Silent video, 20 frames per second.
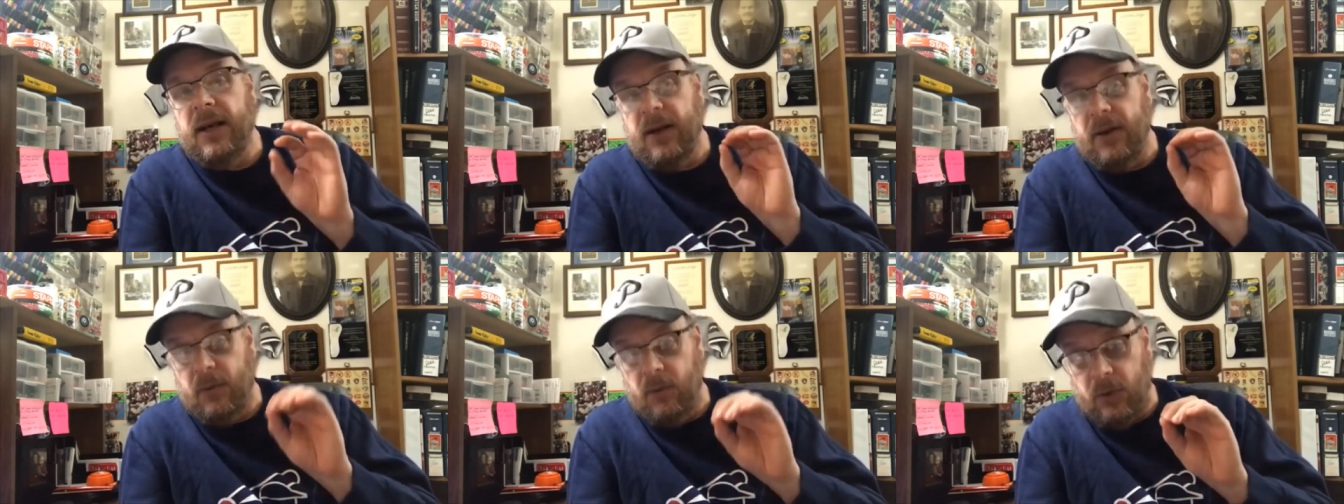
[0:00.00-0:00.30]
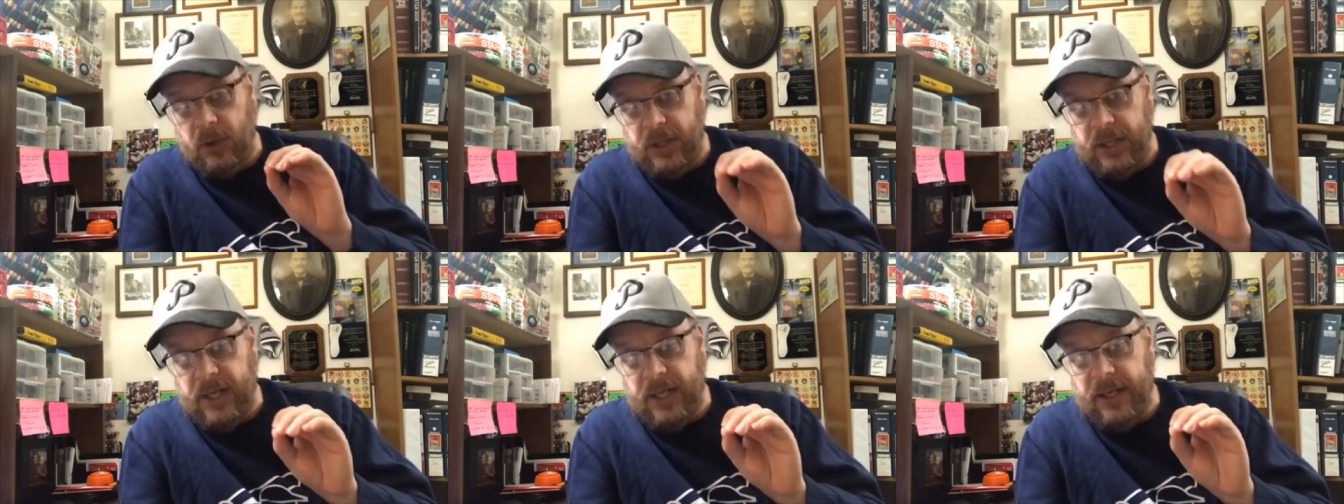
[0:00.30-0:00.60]

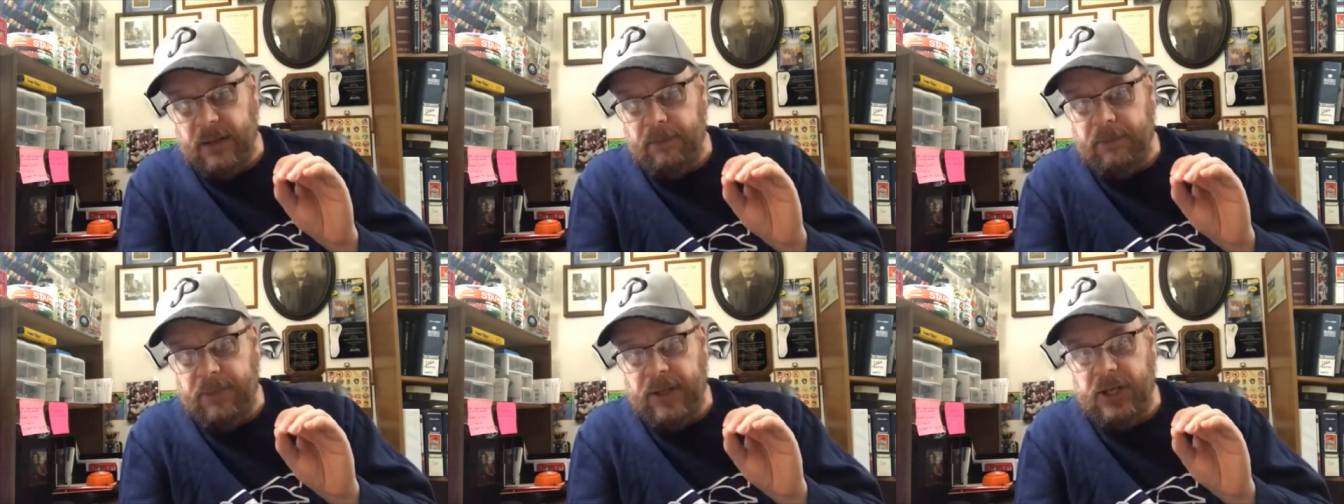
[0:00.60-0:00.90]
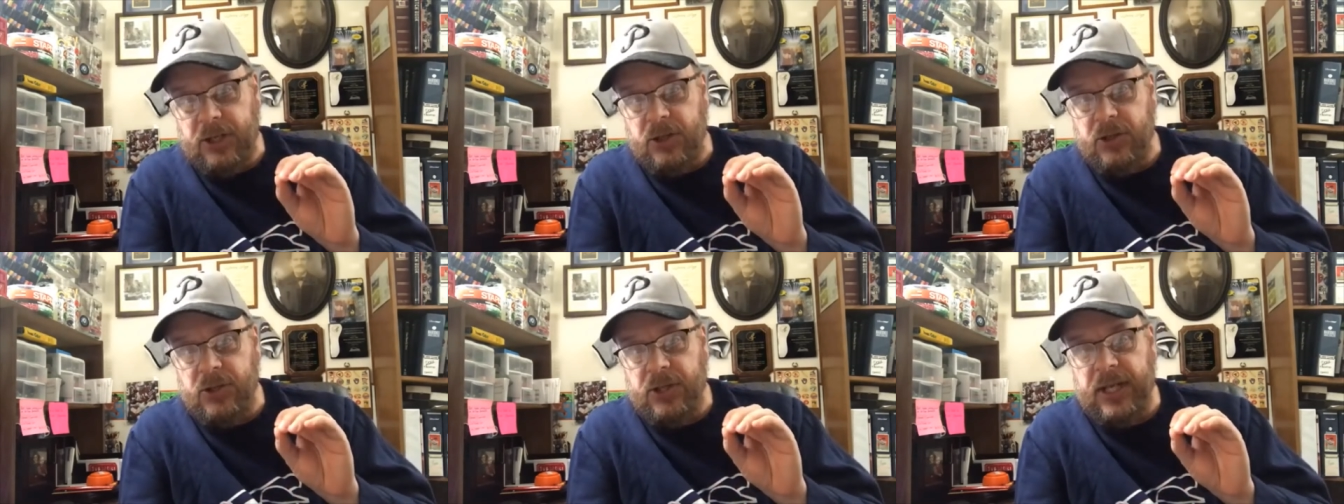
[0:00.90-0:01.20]
we're talking
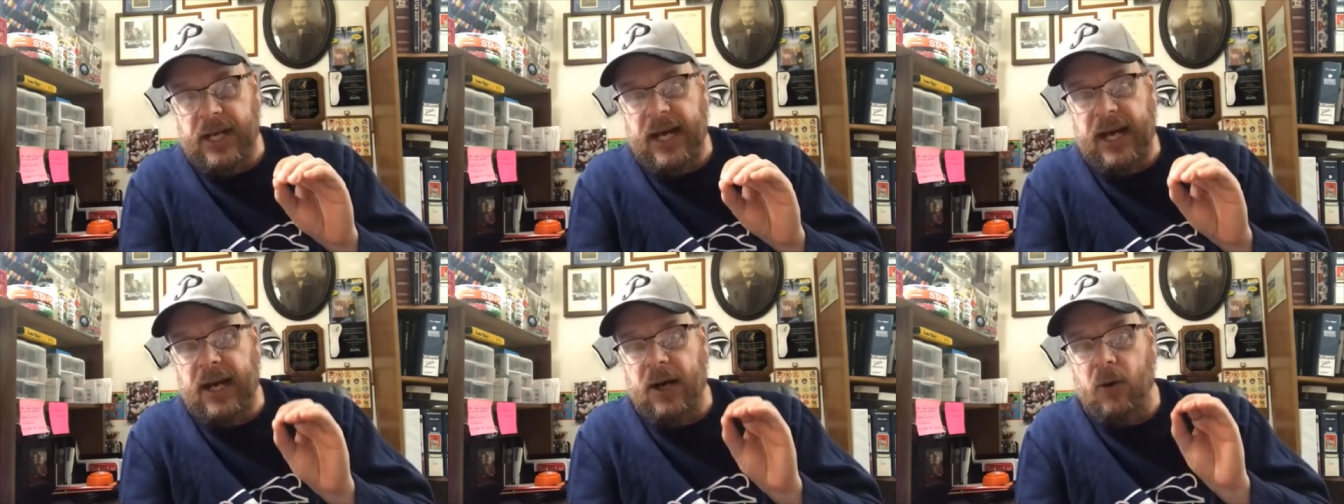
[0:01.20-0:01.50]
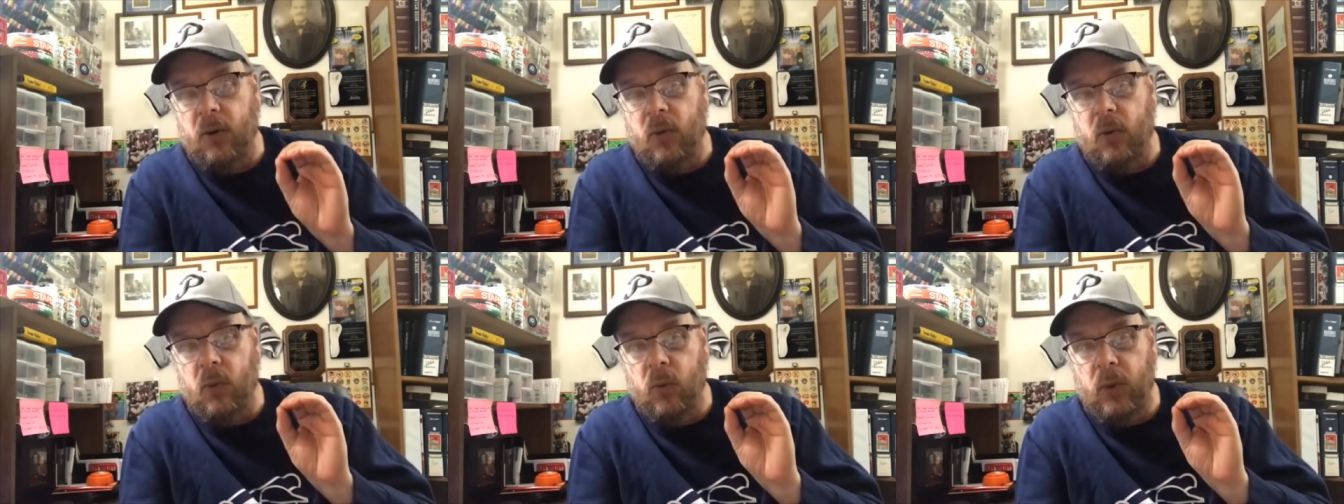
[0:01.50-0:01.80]
pitchers
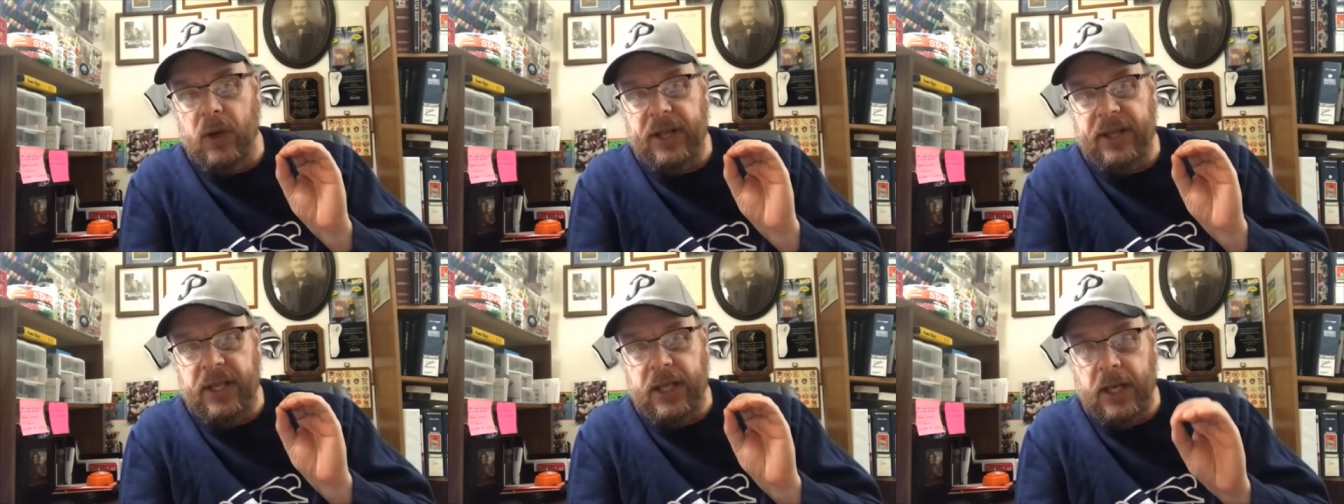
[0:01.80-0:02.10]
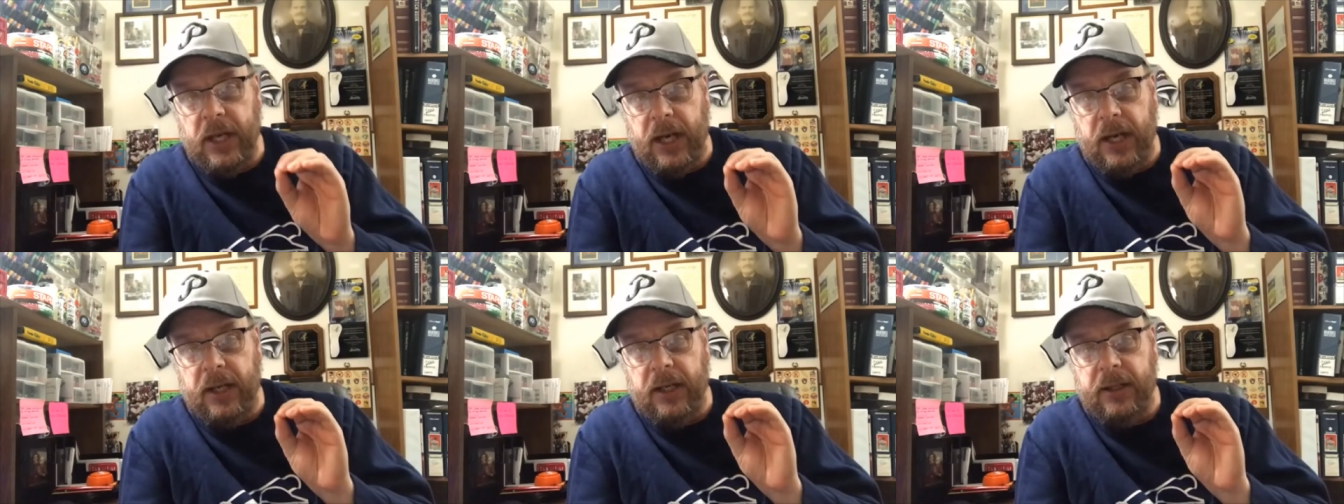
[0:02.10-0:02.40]
now with
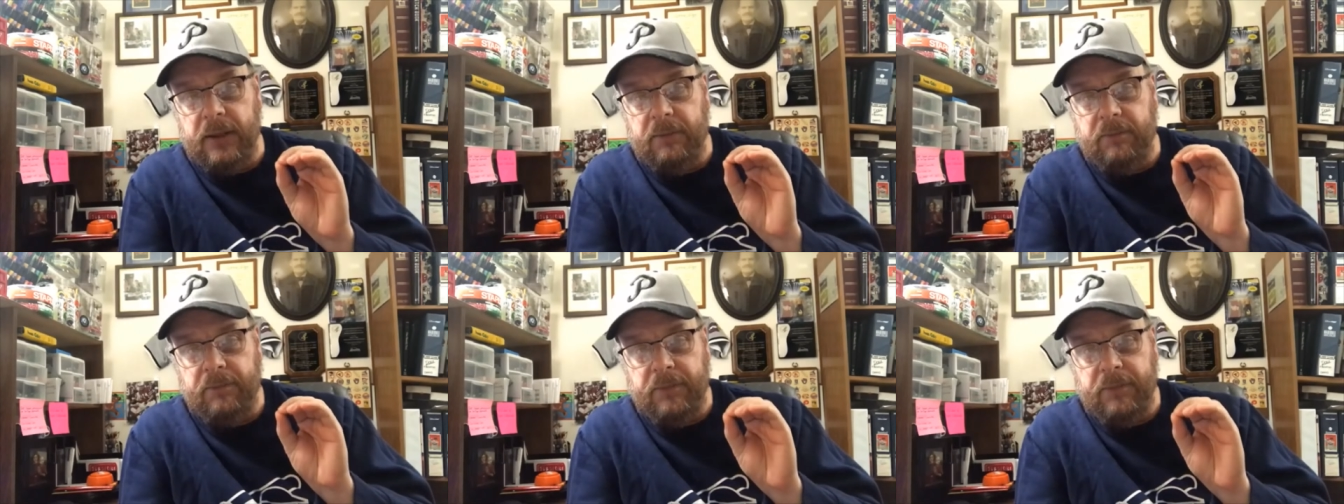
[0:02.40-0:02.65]
young